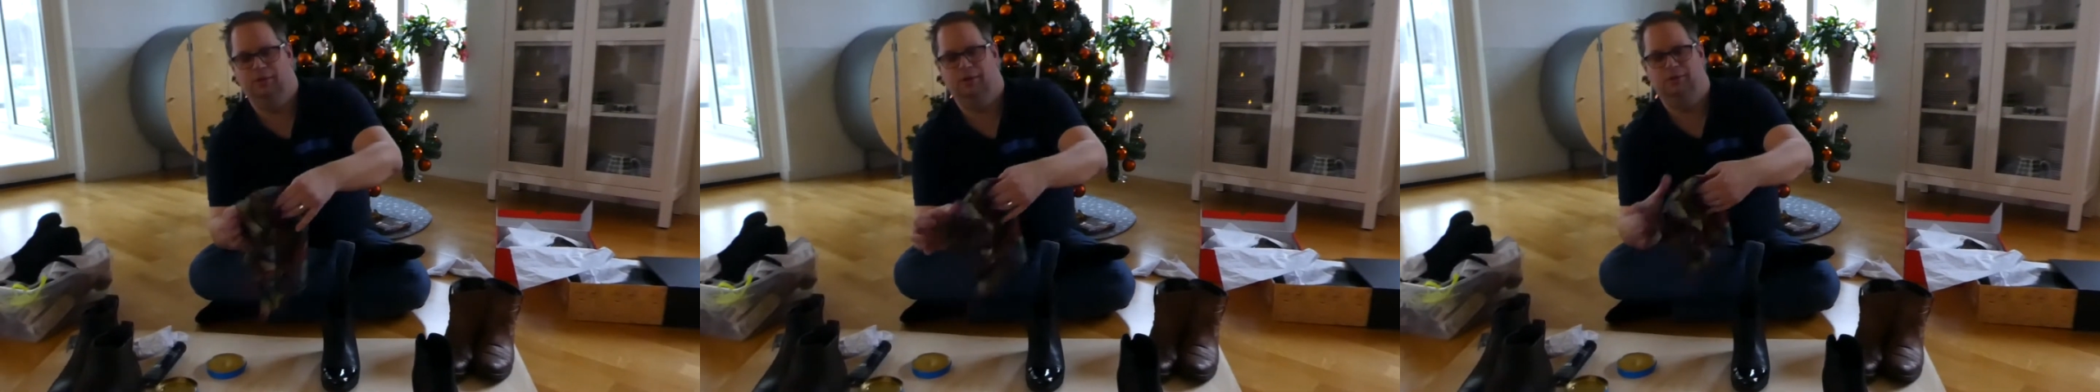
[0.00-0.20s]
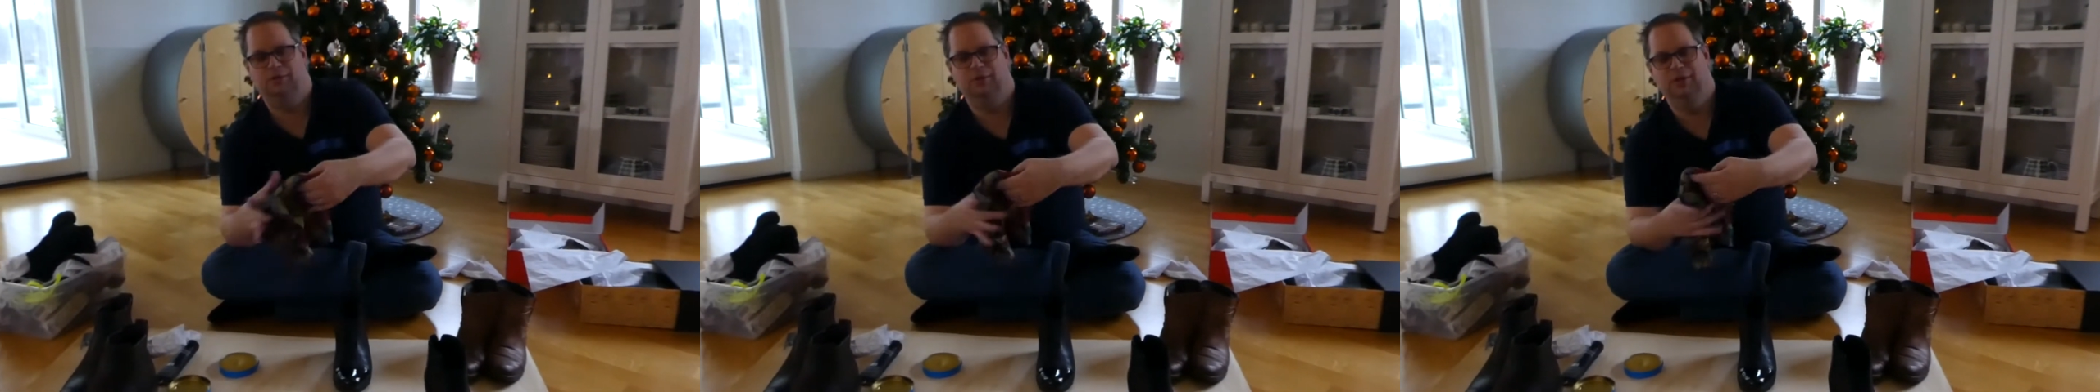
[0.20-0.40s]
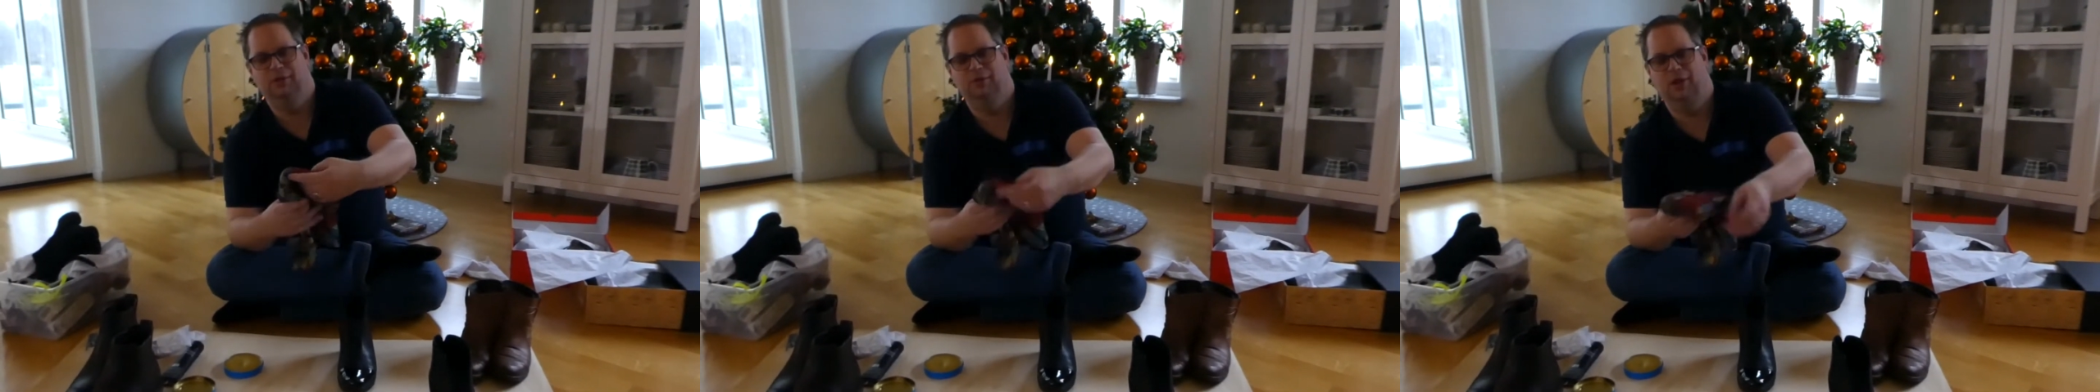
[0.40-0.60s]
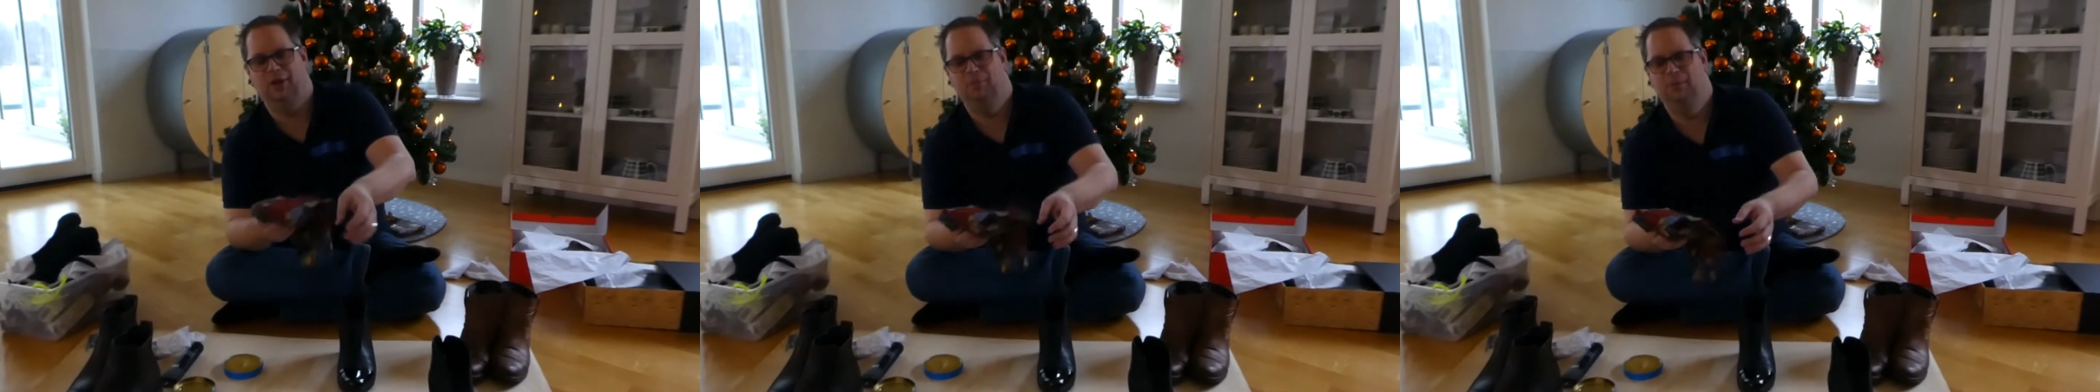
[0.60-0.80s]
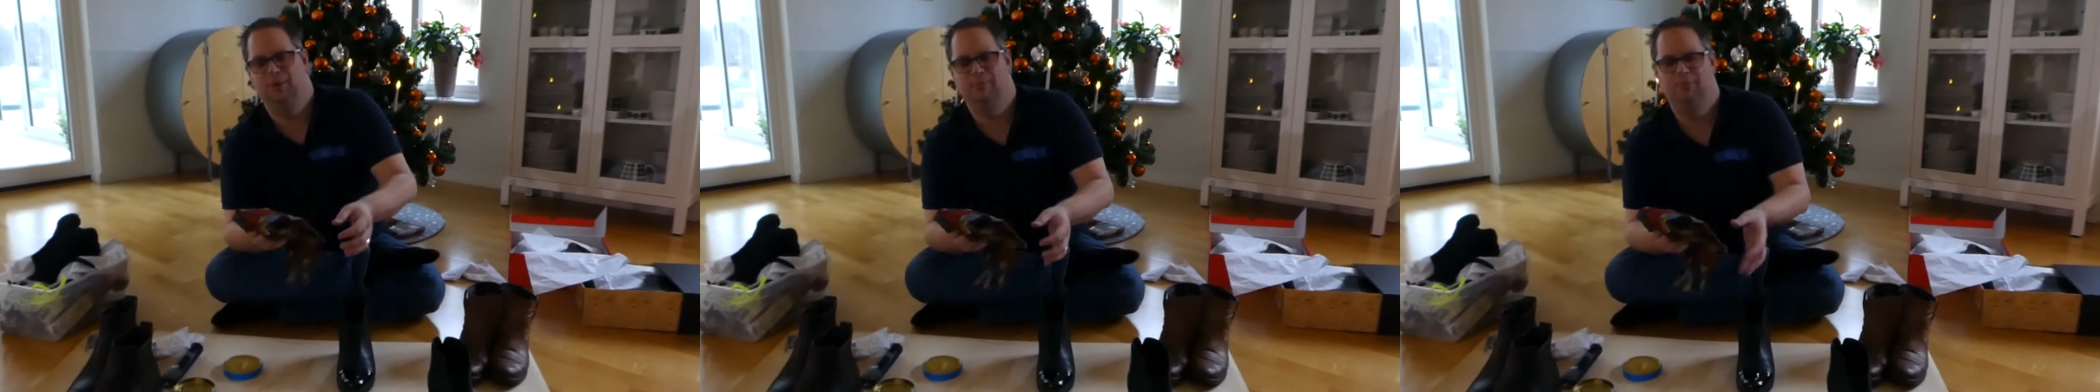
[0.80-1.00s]
I think that
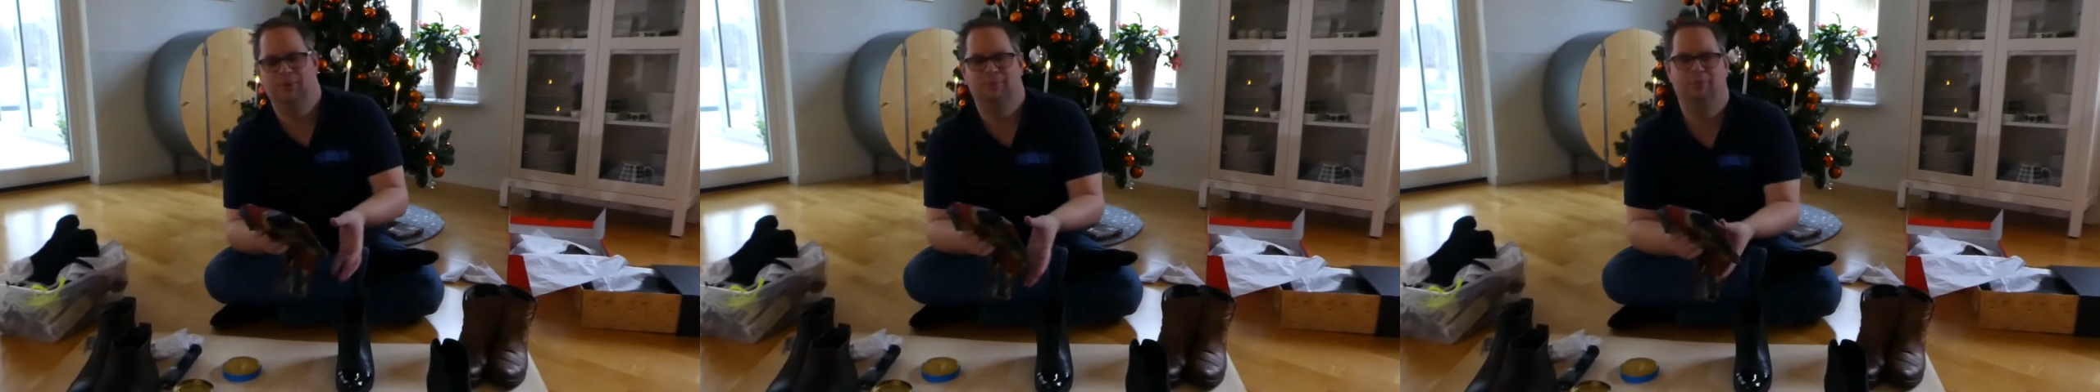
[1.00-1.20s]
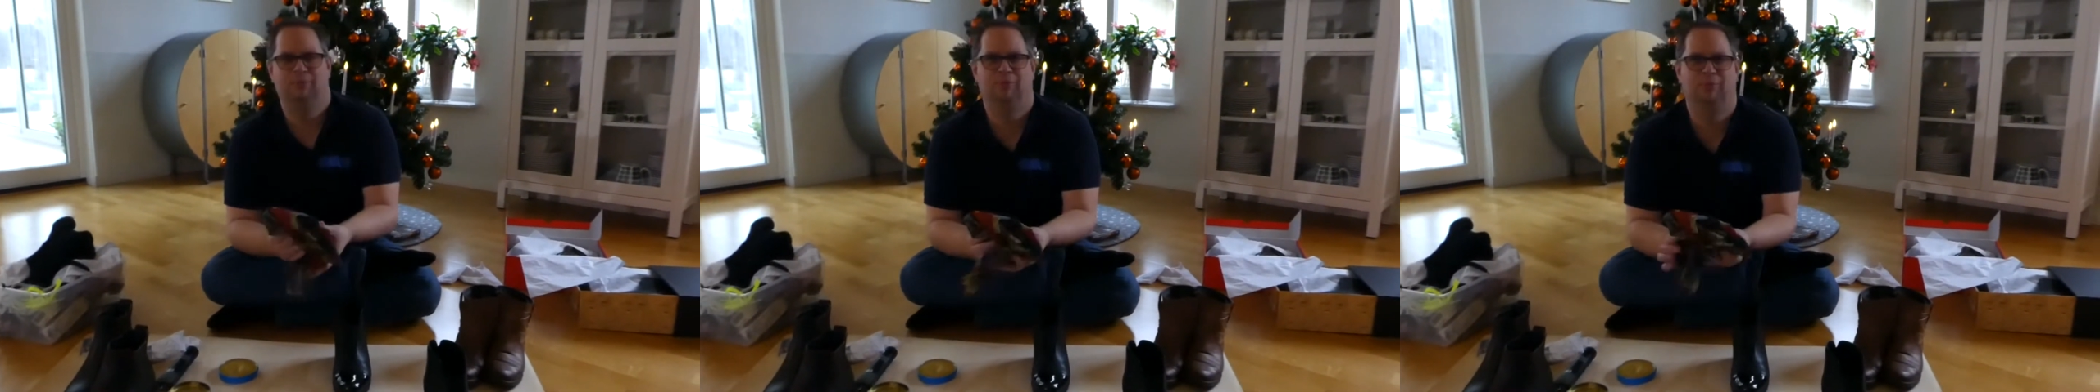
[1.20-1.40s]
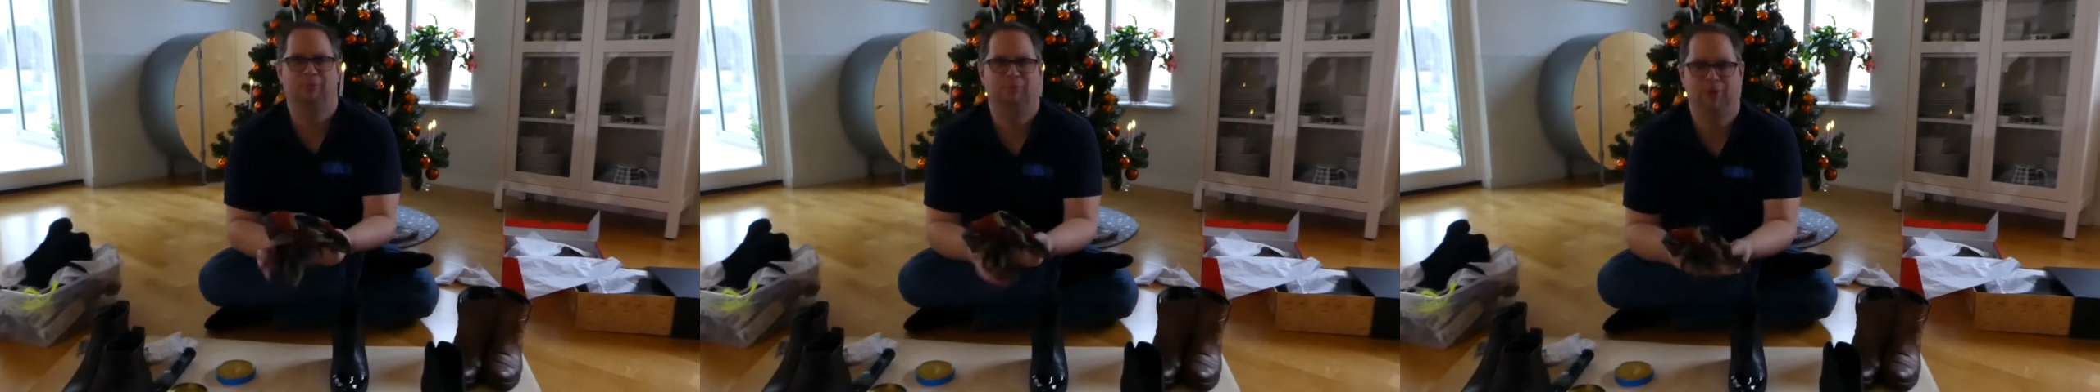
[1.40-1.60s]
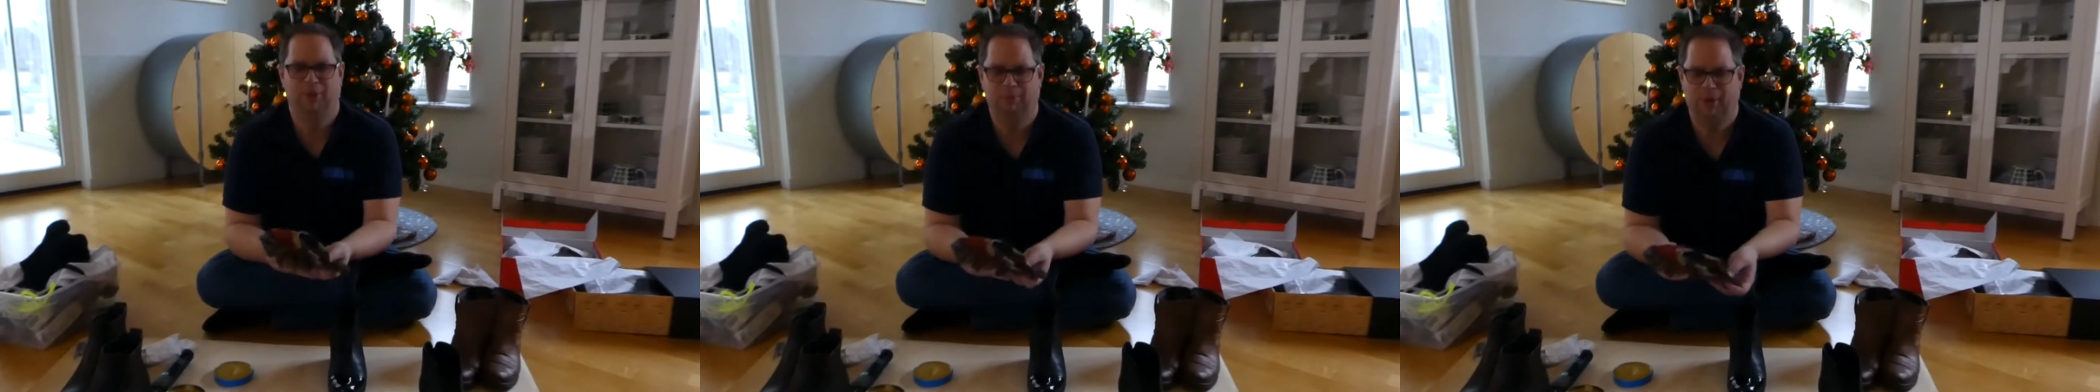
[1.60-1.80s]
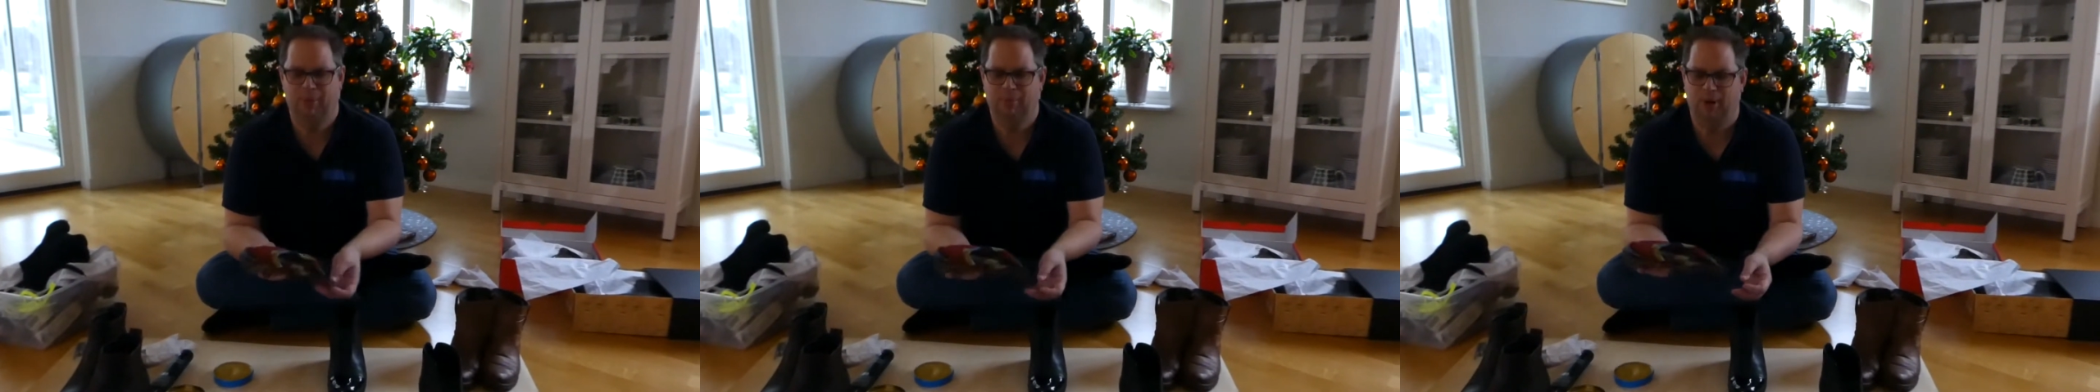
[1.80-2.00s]
had been
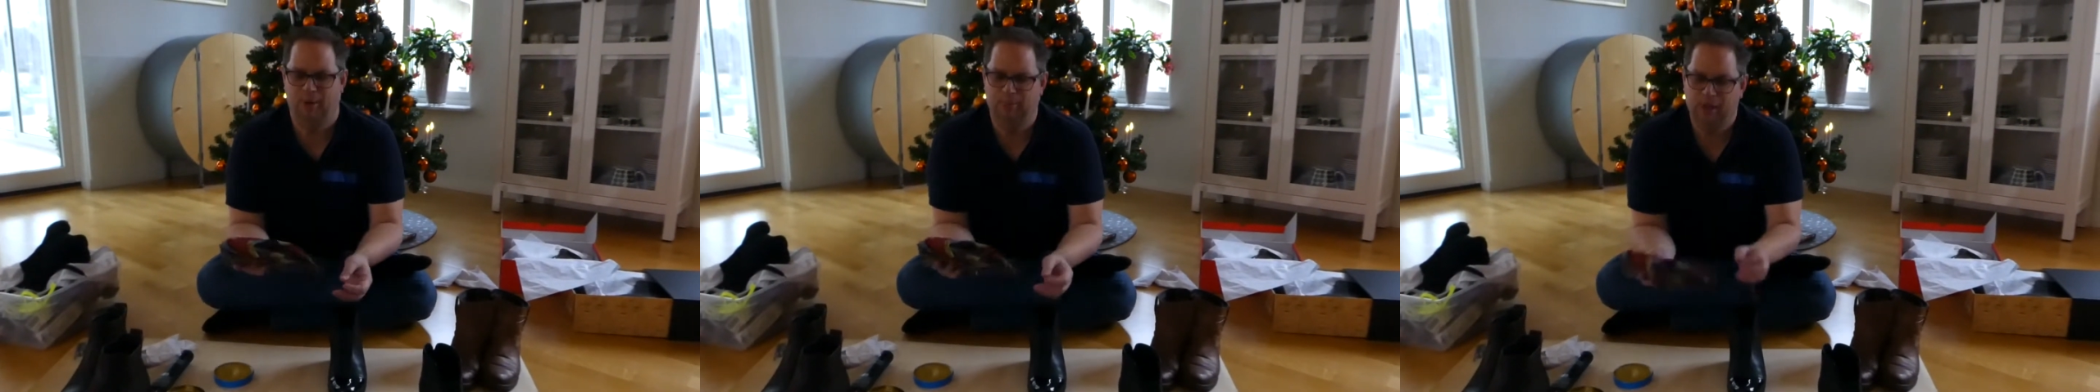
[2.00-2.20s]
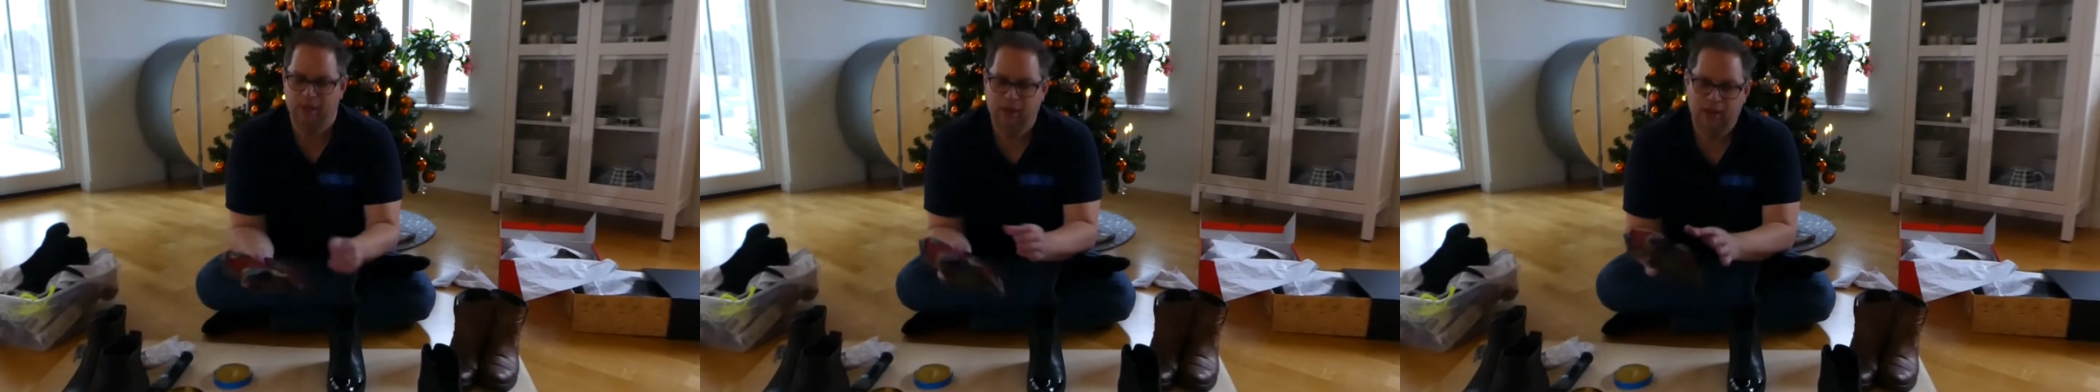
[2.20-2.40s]
my mom.